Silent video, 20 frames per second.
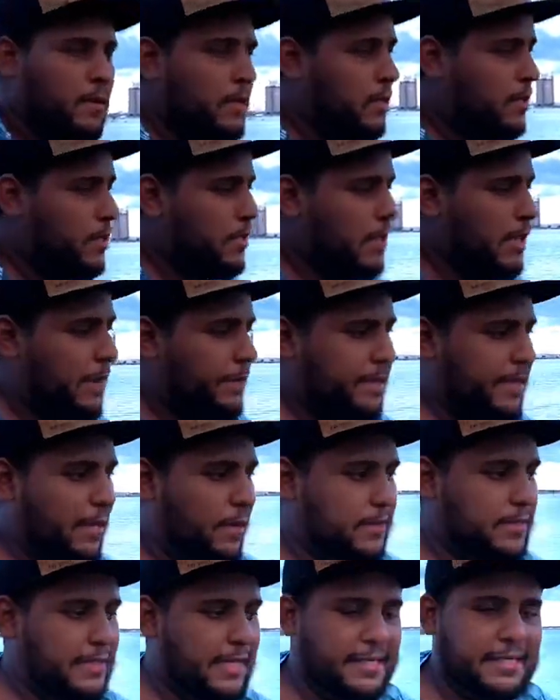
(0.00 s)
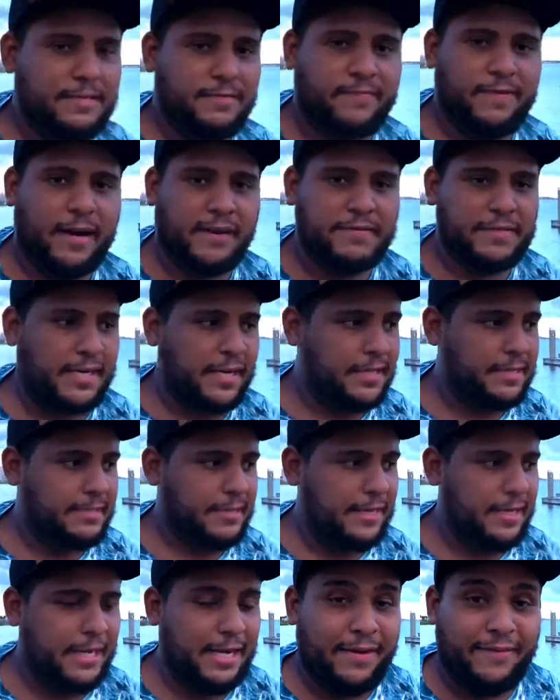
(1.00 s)
I mean, that was less than five seconds. I
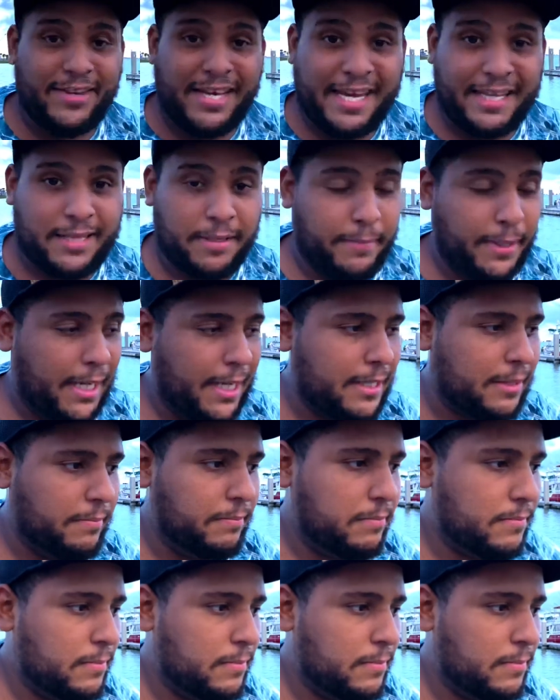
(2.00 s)
didn't even hit the bottom.